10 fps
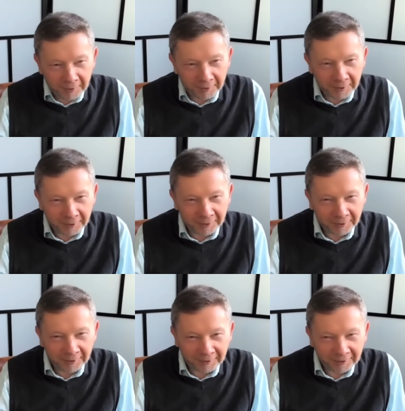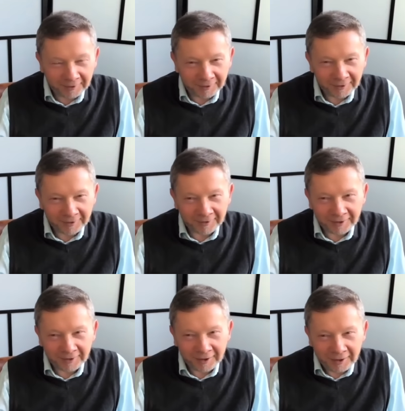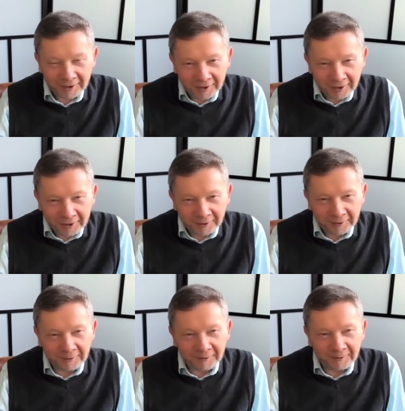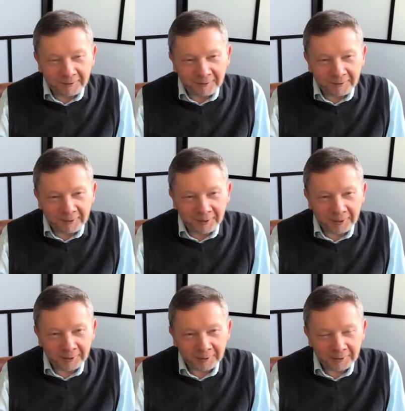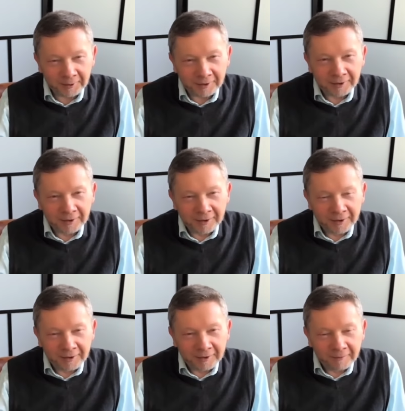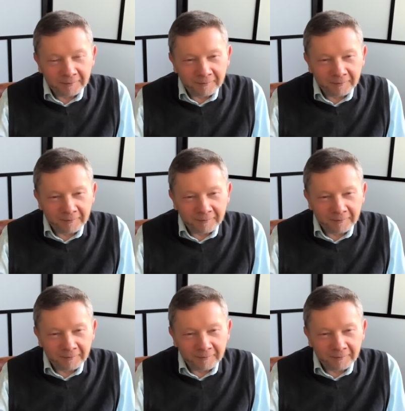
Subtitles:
(no one is talking)